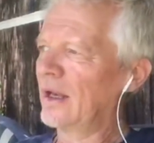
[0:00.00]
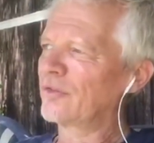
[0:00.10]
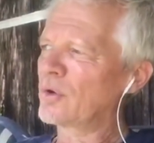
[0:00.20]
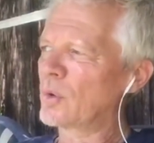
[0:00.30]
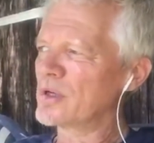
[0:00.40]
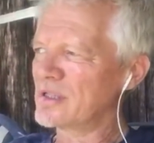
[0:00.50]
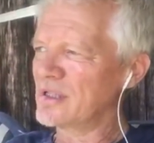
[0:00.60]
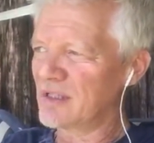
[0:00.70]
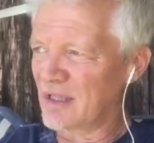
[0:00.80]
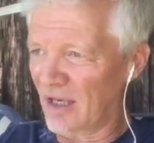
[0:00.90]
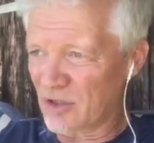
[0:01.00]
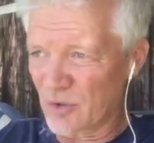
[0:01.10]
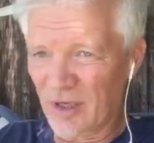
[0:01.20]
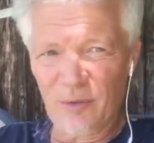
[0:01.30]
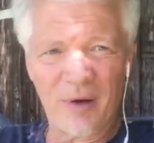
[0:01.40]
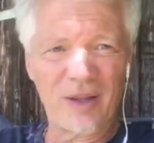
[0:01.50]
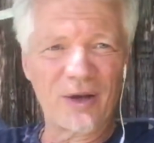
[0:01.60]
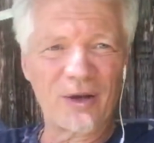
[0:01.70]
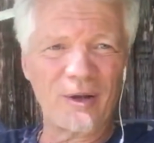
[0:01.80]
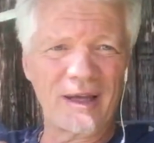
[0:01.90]
And of course, he got triggered by
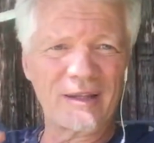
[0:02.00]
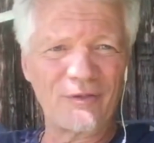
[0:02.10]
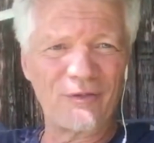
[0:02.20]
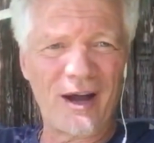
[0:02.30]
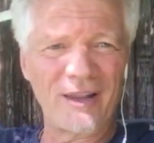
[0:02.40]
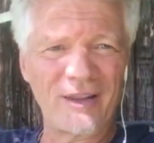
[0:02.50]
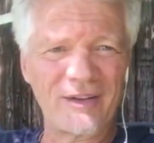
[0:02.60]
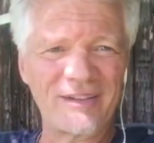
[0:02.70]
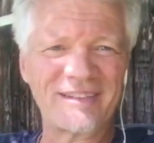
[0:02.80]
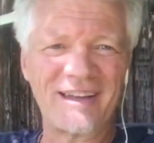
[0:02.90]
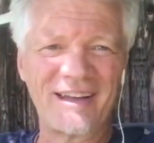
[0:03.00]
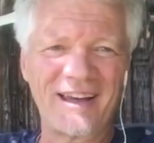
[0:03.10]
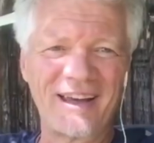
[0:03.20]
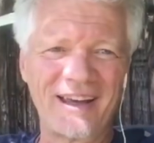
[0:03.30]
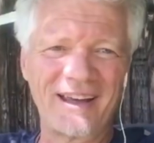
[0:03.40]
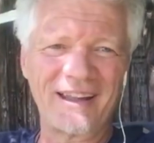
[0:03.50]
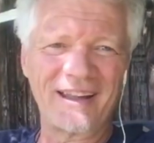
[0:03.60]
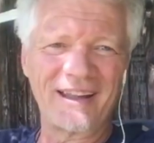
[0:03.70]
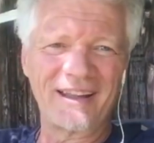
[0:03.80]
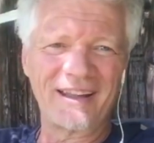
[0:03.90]
the collective violence,
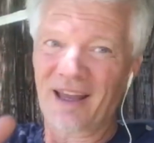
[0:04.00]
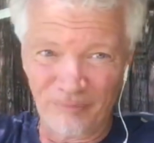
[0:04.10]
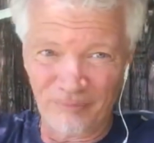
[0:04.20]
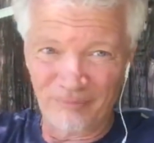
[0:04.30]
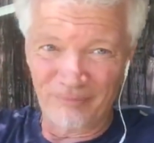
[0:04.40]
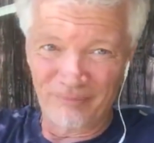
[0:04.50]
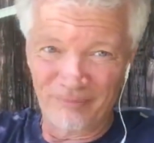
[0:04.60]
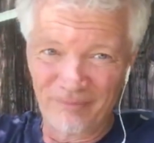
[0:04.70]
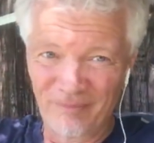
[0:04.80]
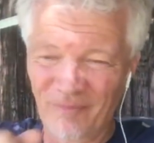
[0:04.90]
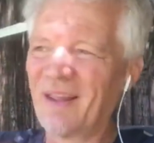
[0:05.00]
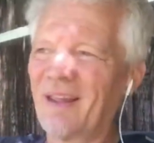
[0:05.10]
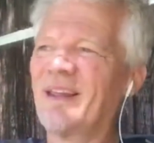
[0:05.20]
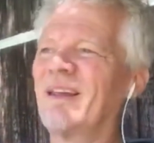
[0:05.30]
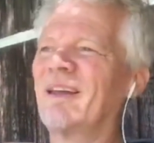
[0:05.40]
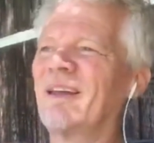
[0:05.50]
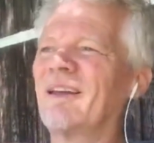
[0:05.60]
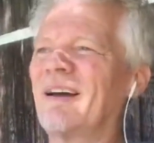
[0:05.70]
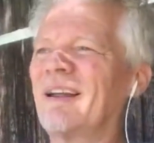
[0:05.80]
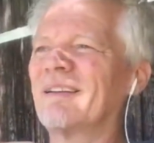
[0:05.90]
and they got him,
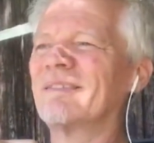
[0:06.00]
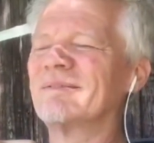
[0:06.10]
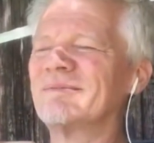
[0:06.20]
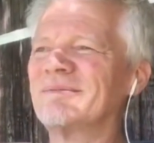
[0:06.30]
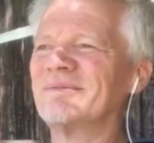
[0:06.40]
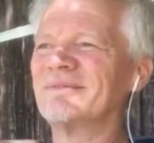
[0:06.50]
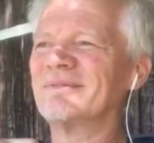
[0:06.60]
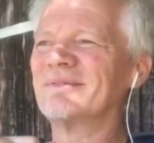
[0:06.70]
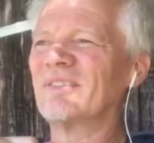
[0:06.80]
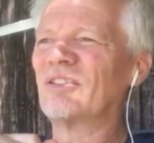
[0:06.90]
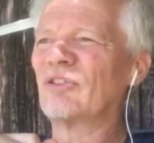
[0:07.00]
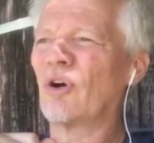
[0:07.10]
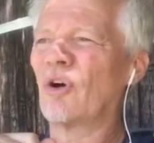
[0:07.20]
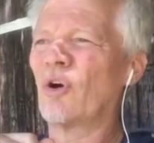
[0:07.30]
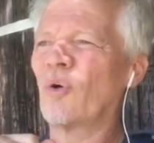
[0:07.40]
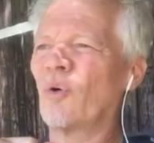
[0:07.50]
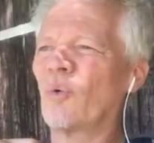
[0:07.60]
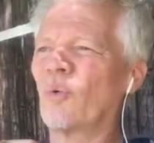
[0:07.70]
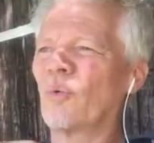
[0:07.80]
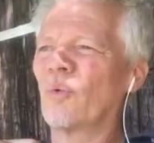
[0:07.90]
right?
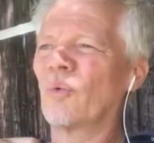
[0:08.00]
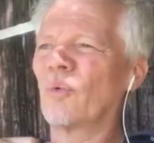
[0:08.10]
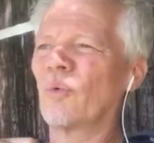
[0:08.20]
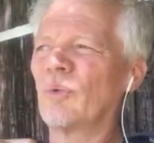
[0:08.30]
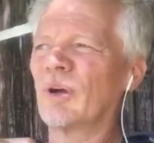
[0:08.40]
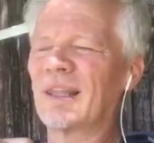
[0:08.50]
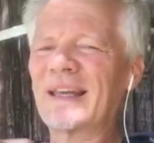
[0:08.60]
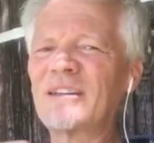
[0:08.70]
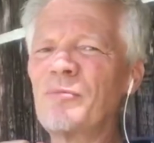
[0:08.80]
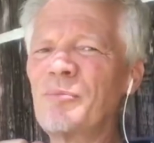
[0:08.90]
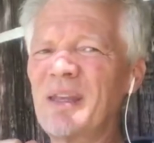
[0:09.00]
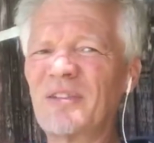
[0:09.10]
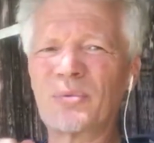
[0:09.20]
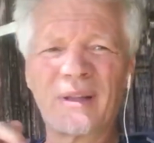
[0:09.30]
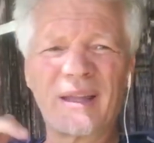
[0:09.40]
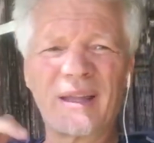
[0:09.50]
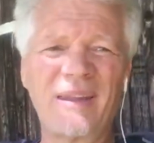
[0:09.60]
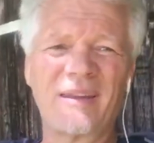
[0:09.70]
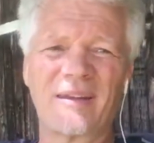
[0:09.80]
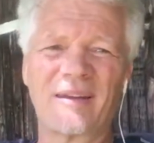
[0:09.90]
So the collective beast will
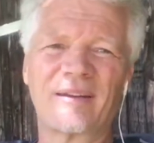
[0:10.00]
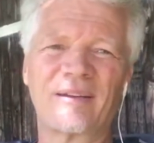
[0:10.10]
get you